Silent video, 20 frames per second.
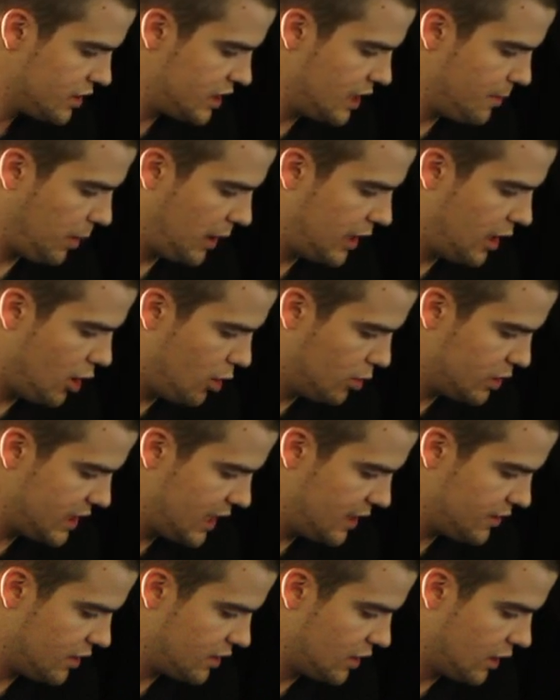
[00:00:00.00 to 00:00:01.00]
simply hold
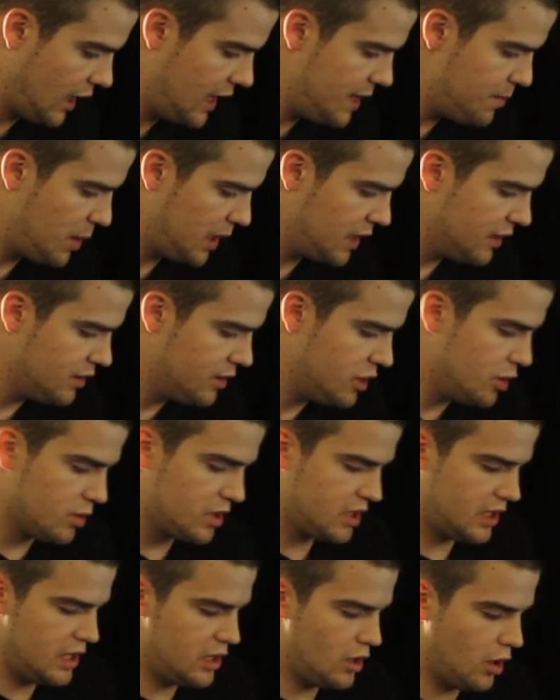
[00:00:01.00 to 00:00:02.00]
down the delete button. You'll
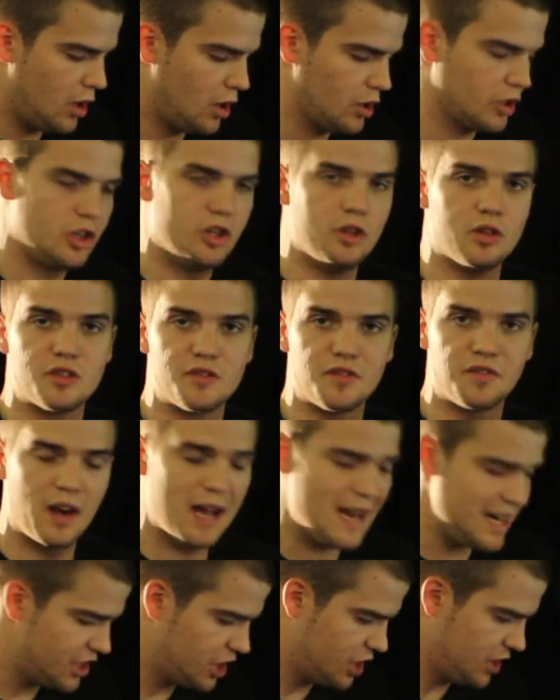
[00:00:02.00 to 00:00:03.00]
see your hot cues
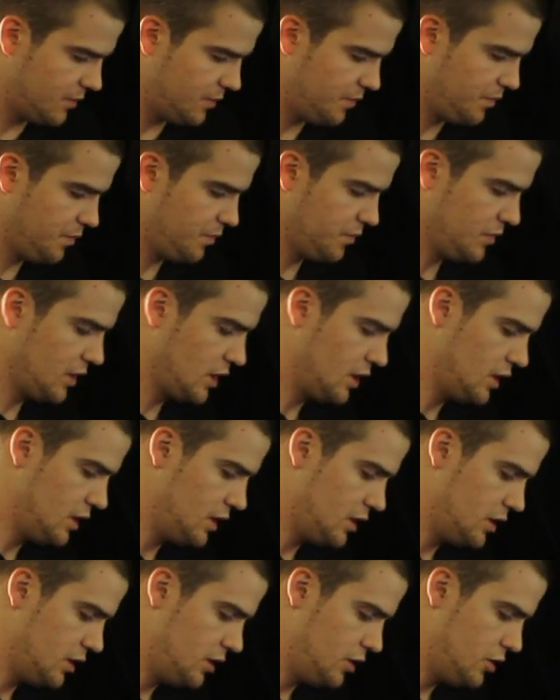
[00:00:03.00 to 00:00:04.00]
flash.
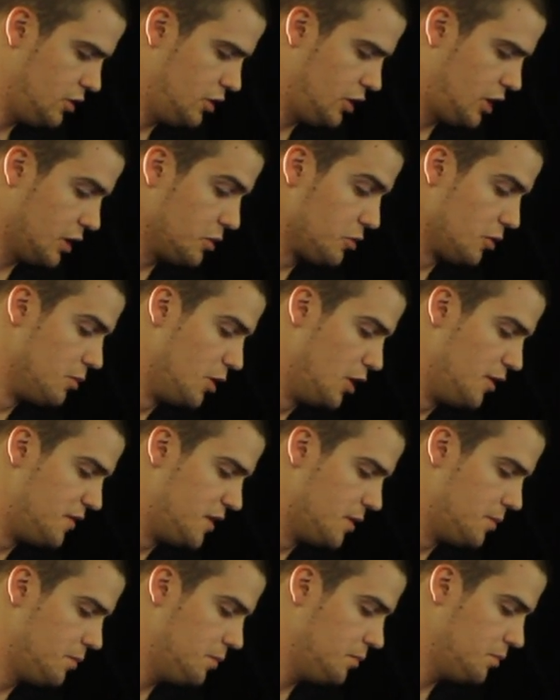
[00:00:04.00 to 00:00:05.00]
You can
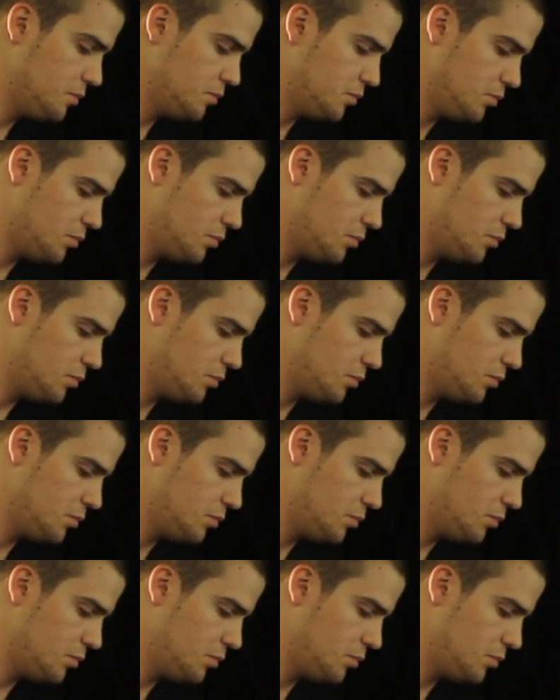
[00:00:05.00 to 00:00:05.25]
remove them